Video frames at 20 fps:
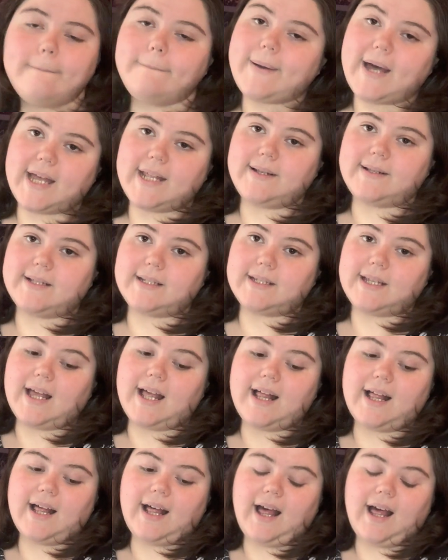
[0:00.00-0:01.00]
But
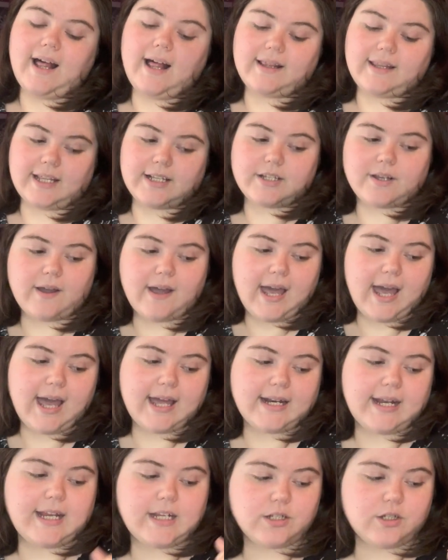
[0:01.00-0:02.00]
let's go
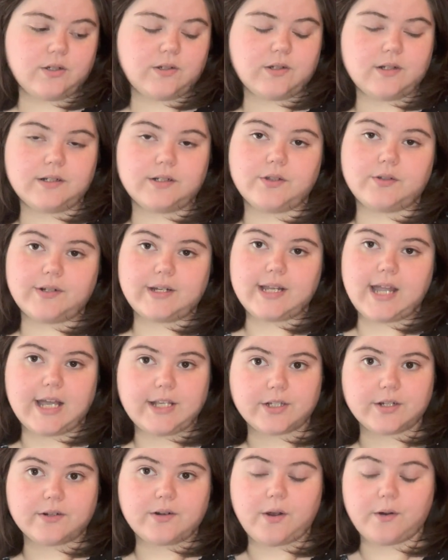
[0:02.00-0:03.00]
ahead and do your 3
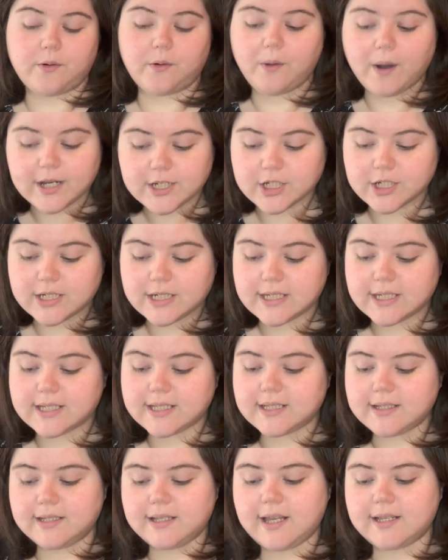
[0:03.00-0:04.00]
yes or no
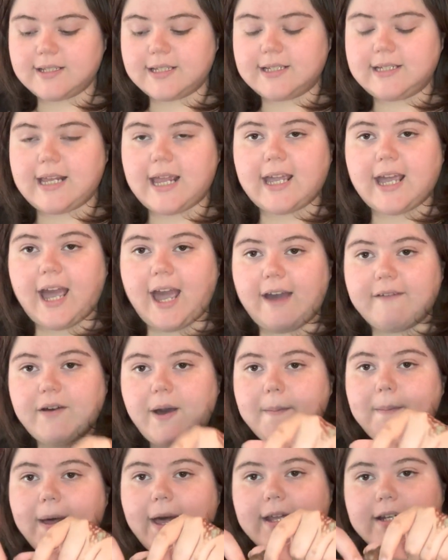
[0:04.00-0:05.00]
questions. Today I have
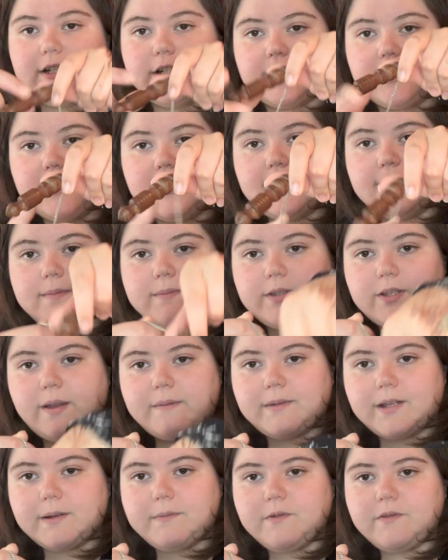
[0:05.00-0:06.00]
a pendulum, so I'm
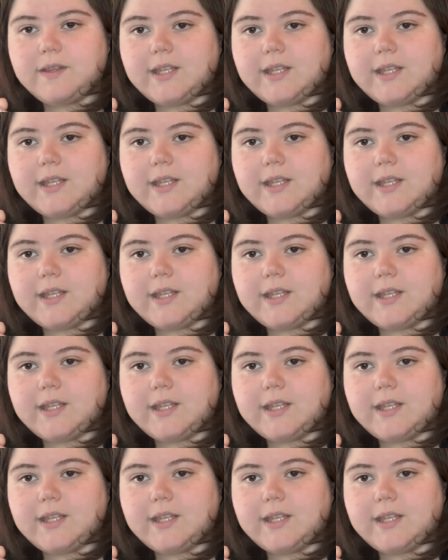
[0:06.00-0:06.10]
going to move the